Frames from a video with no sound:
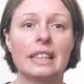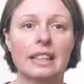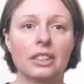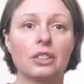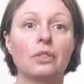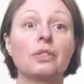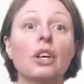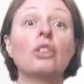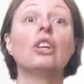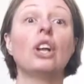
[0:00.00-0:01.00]
like you've
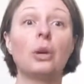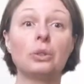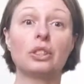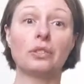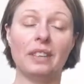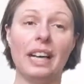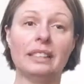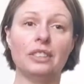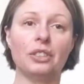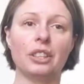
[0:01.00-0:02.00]
got loads of
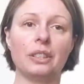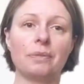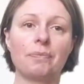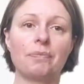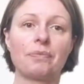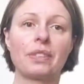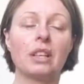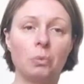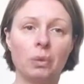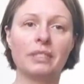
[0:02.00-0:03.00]
energy
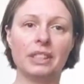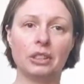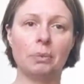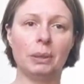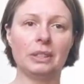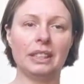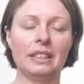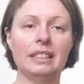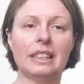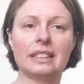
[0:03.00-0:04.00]
within your
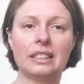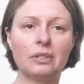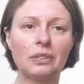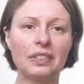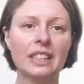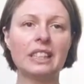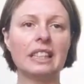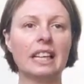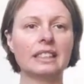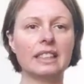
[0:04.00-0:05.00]
body? Does it feel
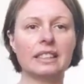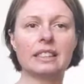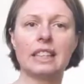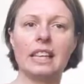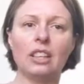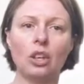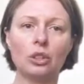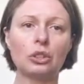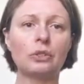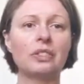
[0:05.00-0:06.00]
like there is a
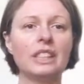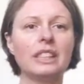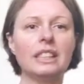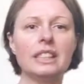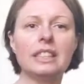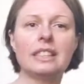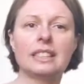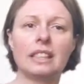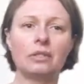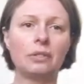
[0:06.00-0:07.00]
lot of
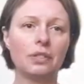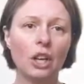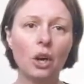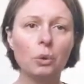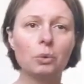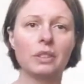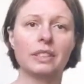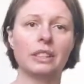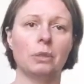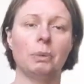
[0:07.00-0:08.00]
ease and flow
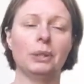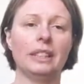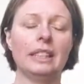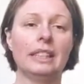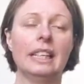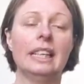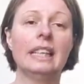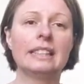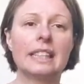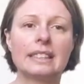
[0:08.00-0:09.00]
within your body?
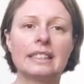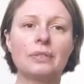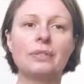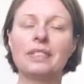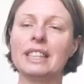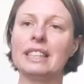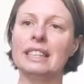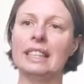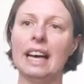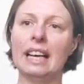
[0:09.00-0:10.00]
Does it feel
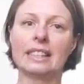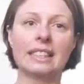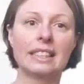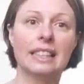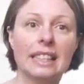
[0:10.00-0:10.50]
like,